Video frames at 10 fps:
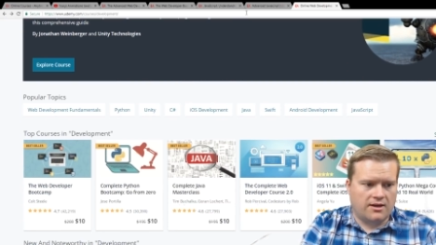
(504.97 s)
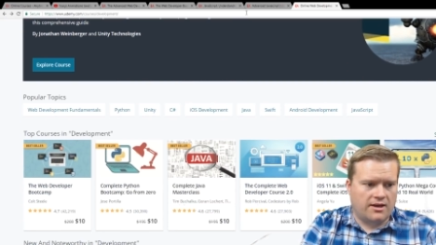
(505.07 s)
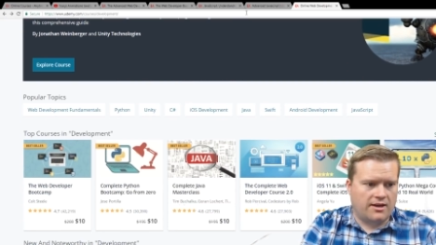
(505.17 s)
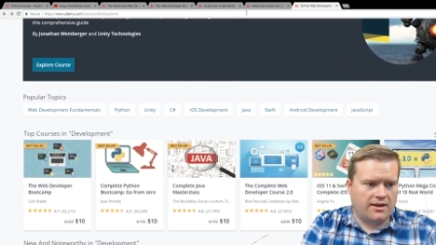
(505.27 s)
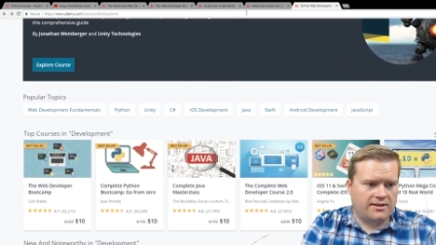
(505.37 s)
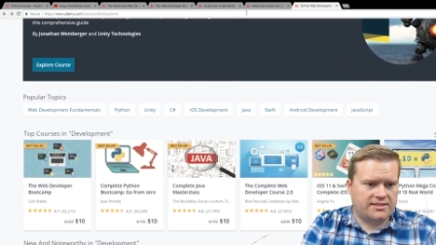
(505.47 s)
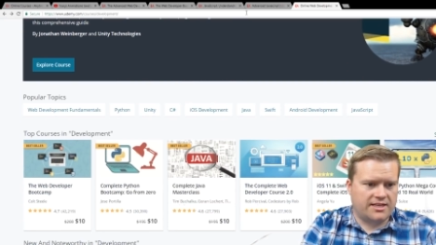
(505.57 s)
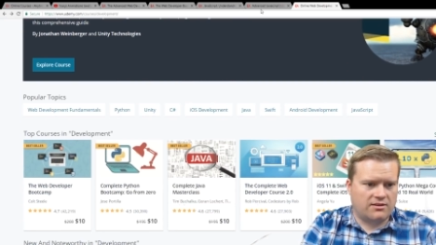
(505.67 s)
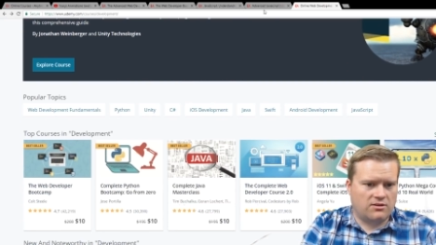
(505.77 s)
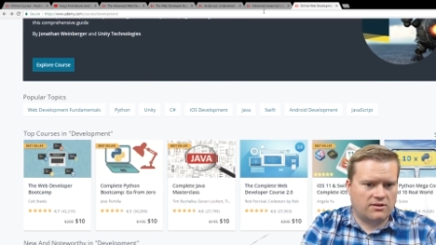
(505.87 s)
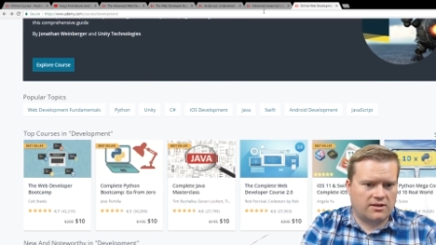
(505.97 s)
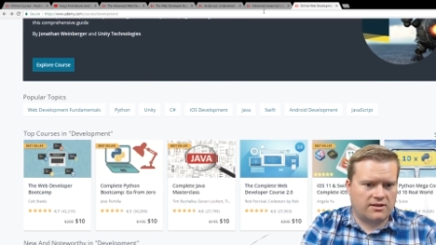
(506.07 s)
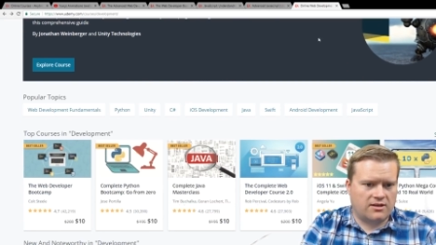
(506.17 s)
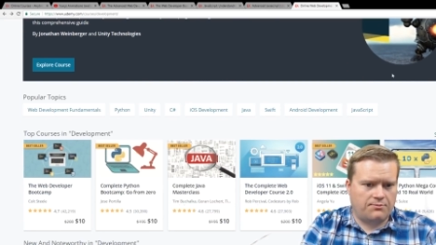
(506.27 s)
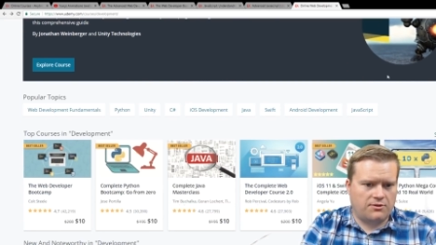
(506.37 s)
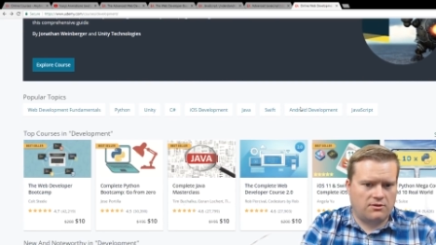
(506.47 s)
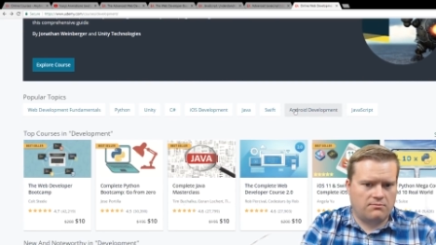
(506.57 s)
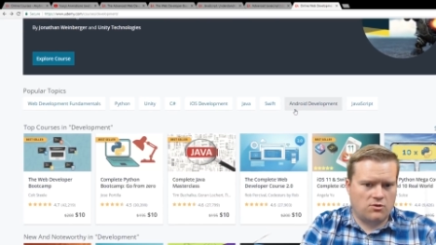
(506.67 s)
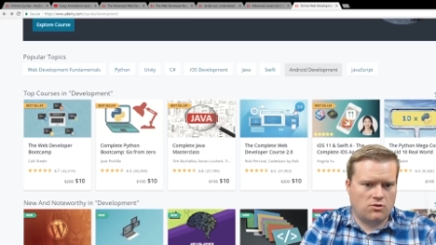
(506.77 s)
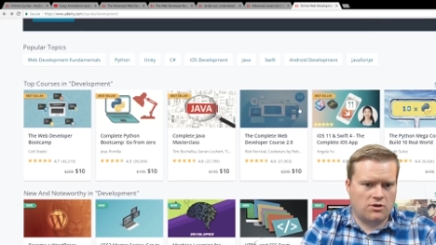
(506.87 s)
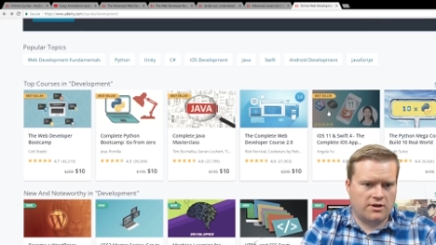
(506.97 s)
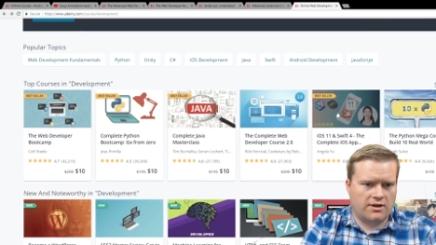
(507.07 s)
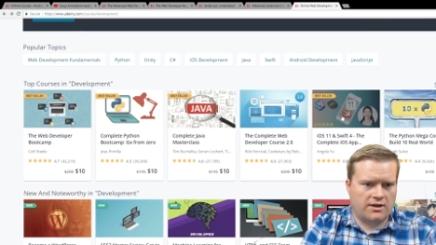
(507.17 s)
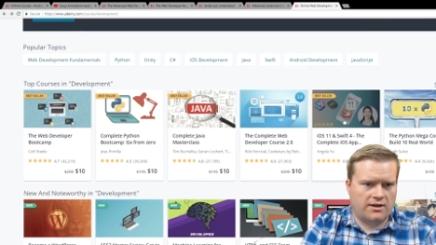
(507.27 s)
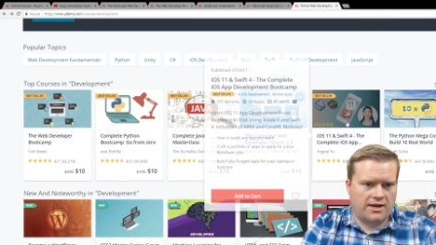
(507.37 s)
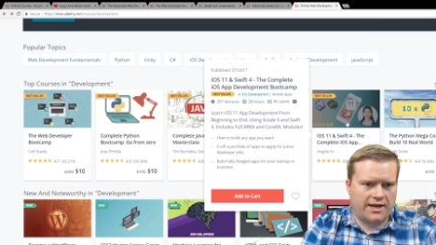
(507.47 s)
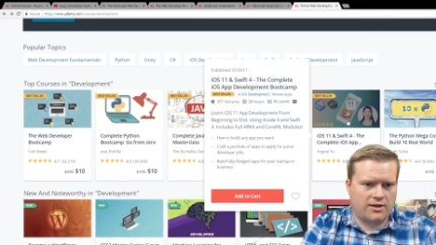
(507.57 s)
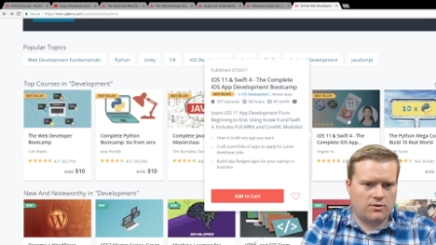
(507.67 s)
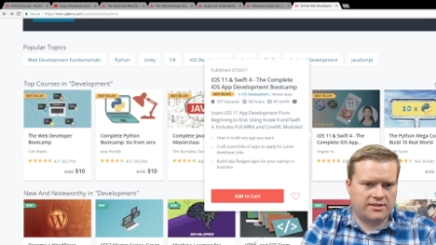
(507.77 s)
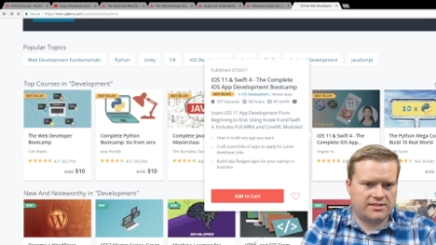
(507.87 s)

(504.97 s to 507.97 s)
Now let's take a look at a couple of more uh, iOS